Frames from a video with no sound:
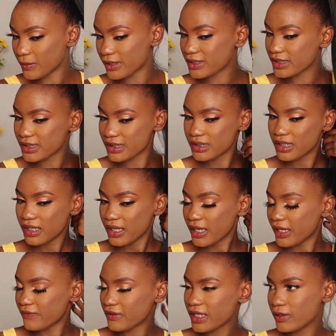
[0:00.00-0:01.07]
It's just,
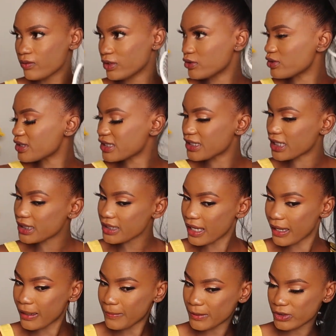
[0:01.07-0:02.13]
I feel like when you stand
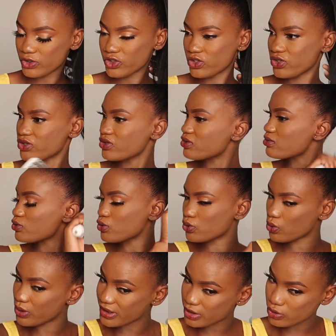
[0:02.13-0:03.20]
up, it's just
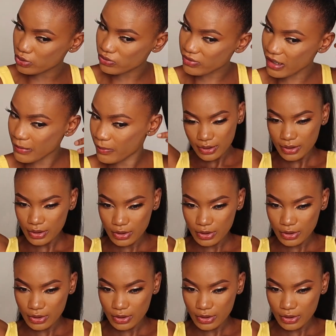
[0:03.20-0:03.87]
so easy to wrap.